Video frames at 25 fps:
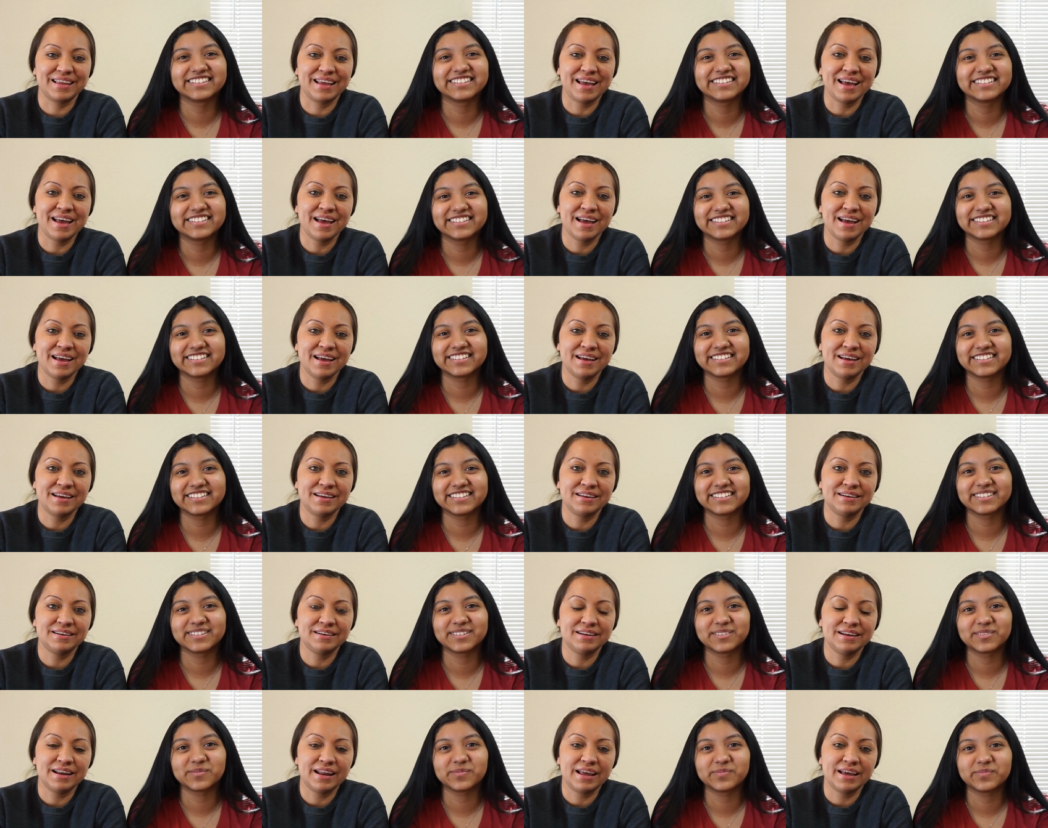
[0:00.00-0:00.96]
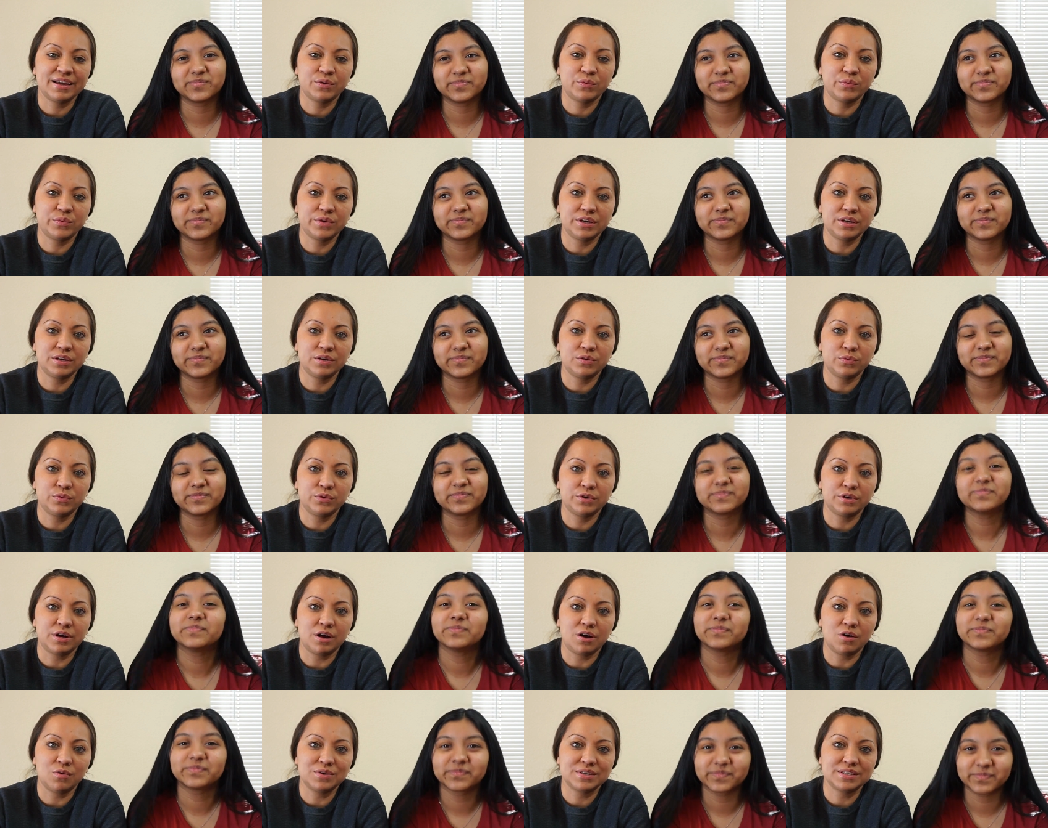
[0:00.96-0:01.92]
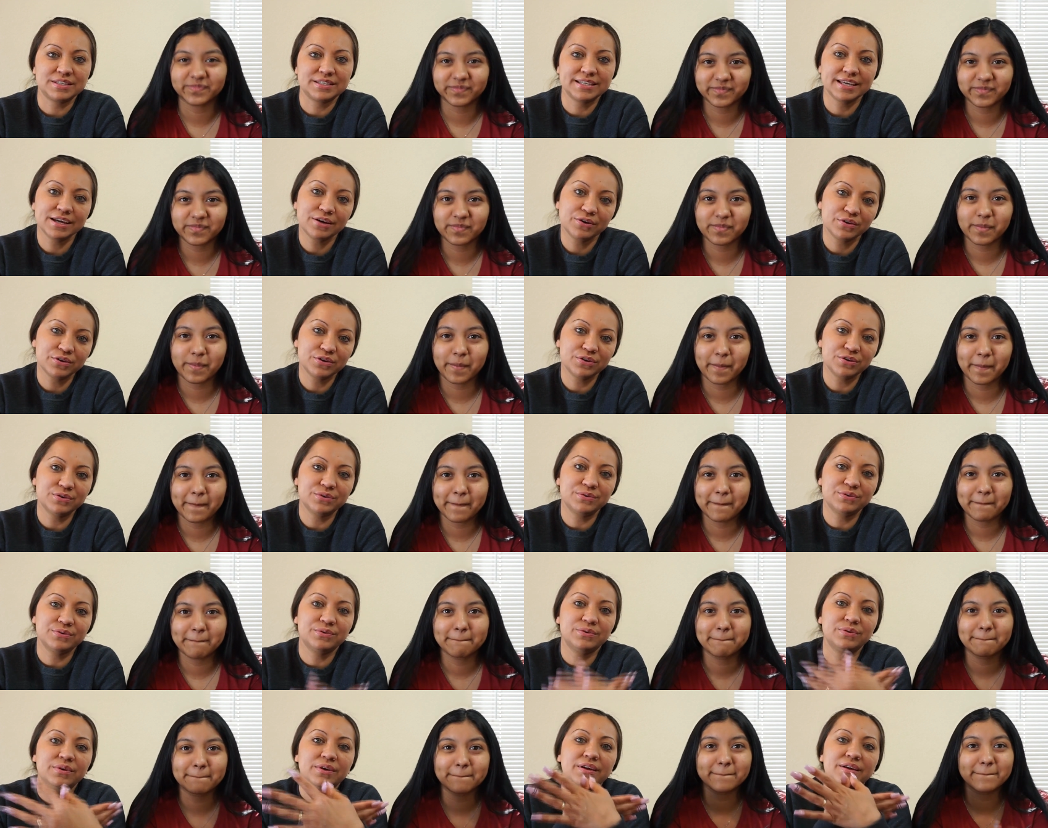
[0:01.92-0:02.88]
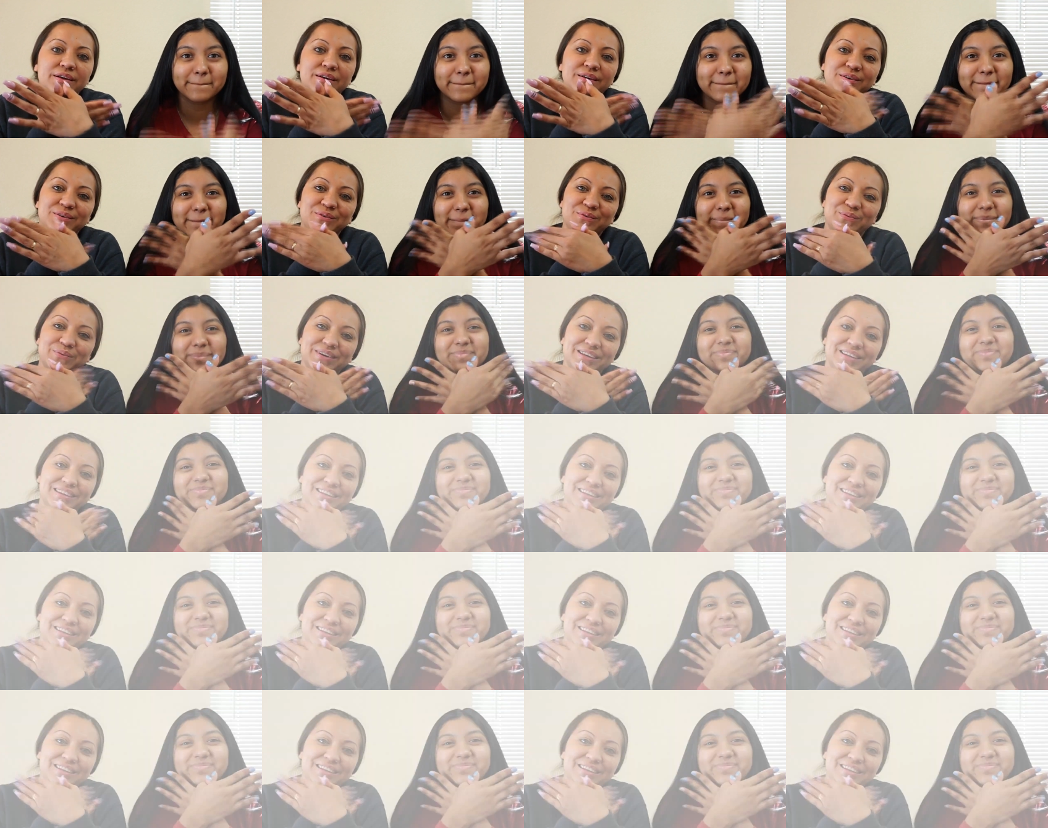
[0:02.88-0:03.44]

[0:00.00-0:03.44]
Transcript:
Speaker 1: And like we would always tell you, we